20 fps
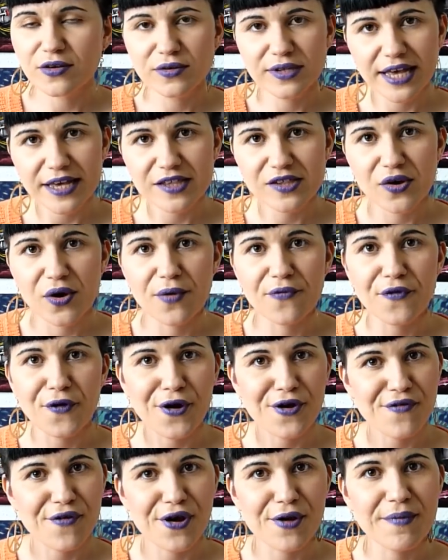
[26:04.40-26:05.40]
next time, very,
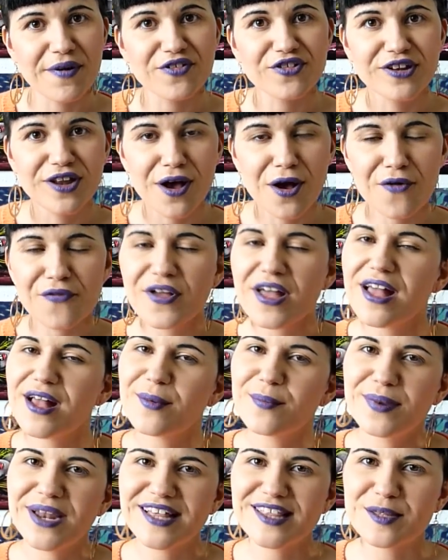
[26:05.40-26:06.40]
very much love.
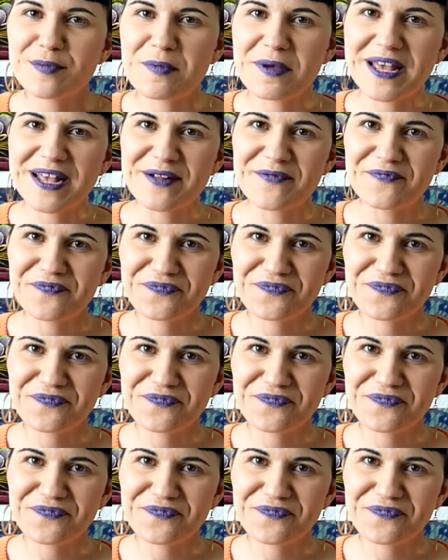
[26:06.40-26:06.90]
Blessed be.